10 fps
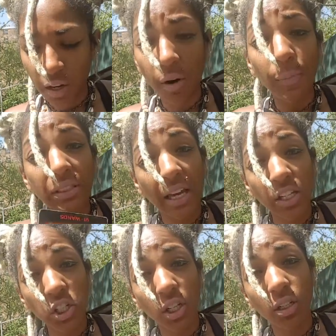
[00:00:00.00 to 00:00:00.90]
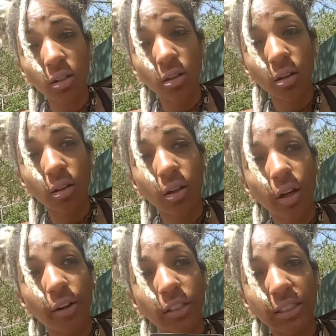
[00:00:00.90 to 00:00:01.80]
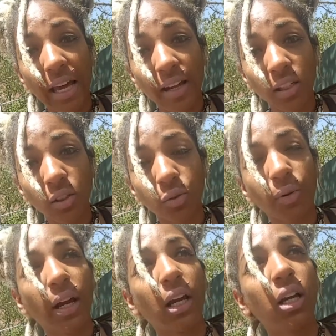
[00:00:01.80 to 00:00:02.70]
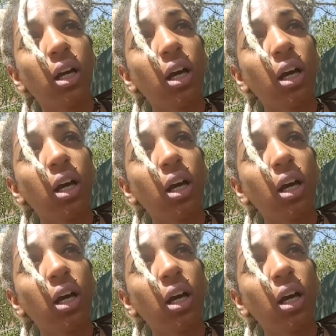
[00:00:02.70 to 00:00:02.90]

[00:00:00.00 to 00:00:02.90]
her reputation and her status, right?